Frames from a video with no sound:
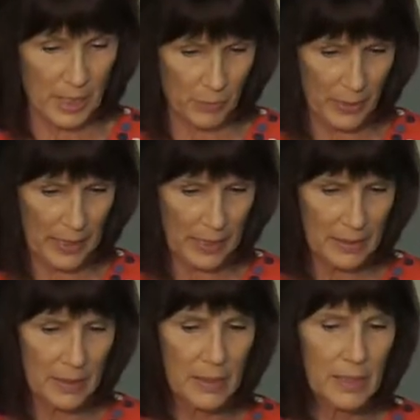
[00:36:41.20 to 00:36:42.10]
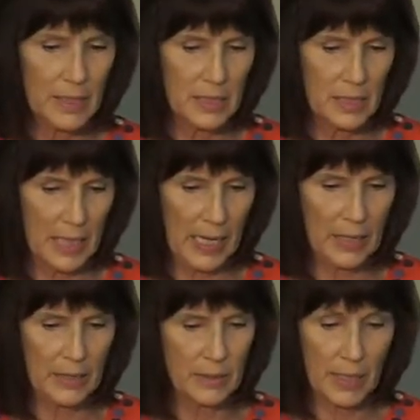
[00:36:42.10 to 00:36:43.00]
upbringing, his
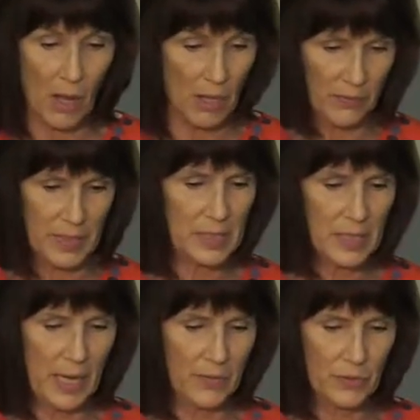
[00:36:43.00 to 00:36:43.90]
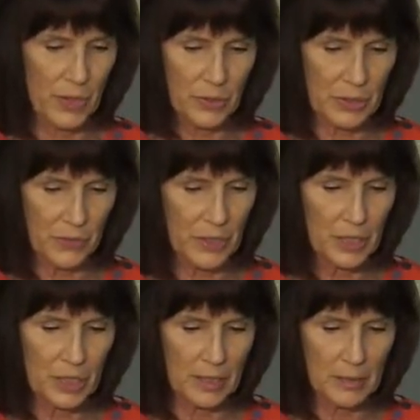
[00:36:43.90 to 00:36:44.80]
desire, like all of us, to have close
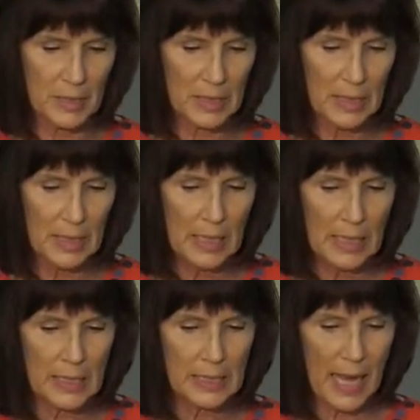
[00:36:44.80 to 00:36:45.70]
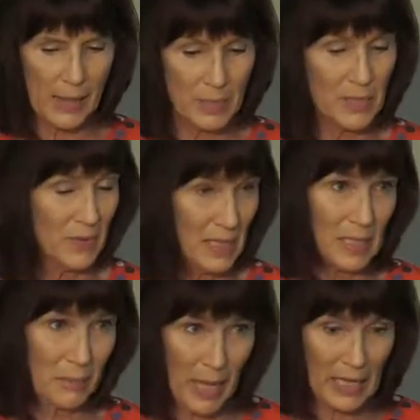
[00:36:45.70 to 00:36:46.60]
friendships, his habit of
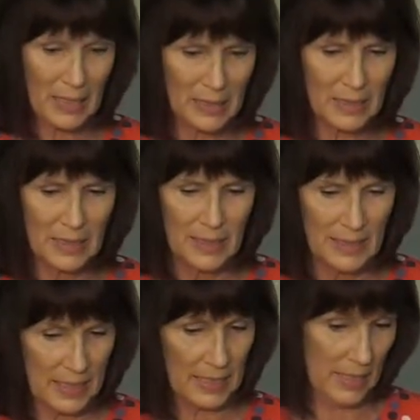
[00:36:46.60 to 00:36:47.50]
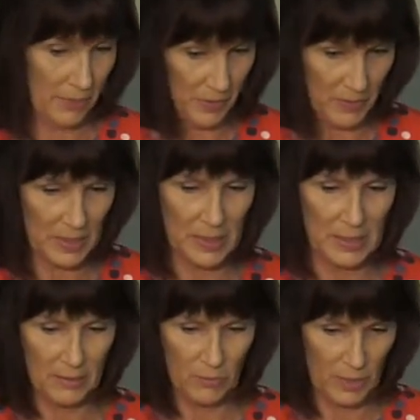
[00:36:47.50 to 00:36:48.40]
eating paint, and I tell them this
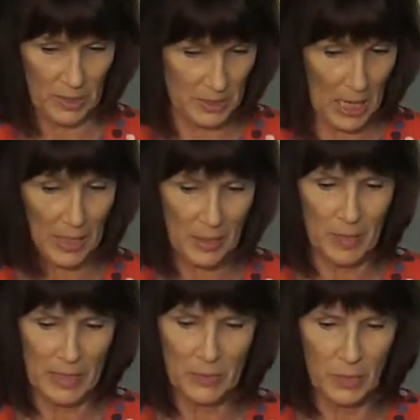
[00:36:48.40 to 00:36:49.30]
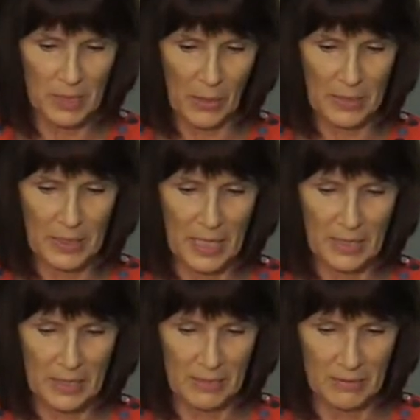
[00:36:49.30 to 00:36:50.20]
is, this is documented, we know that
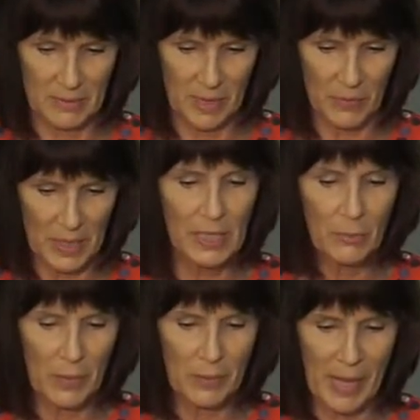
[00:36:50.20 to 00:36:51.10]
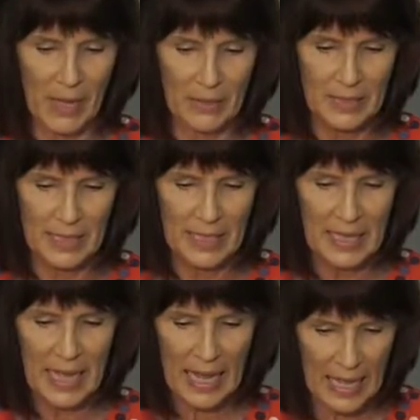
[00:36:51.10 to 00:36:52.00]
that's something he wrote about,
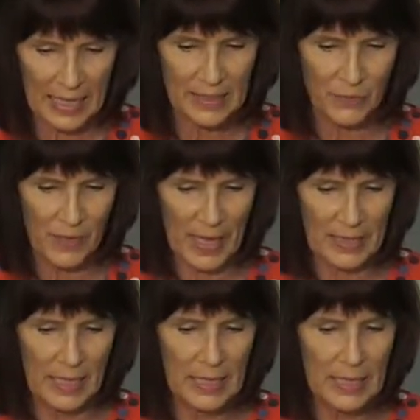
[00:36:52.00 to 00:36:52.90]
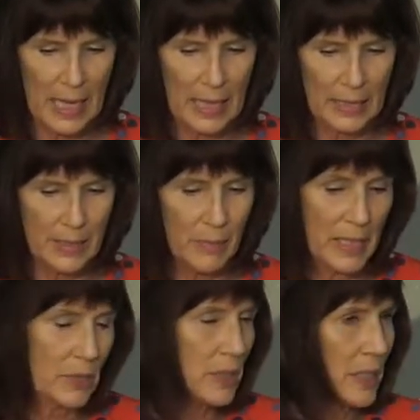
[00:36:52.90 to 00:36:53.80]
and the fact that he had a
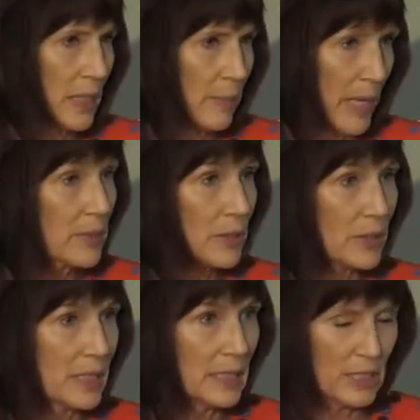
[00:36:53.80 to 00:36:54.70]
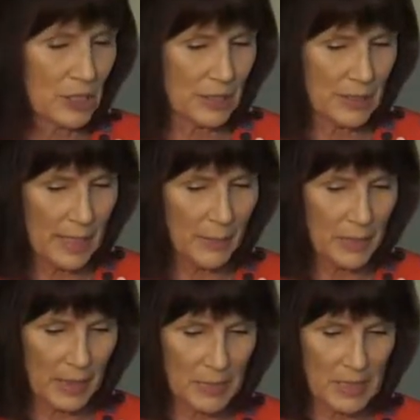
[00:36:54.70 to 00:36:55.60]
medical, medical condition,
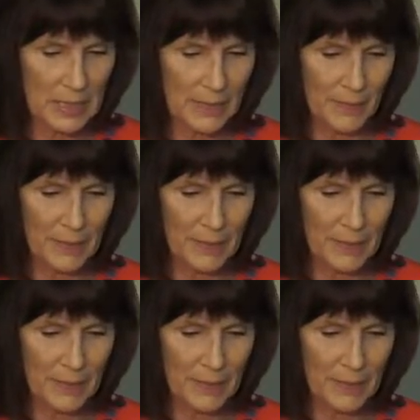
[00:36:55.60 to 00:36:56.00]
epilepsy.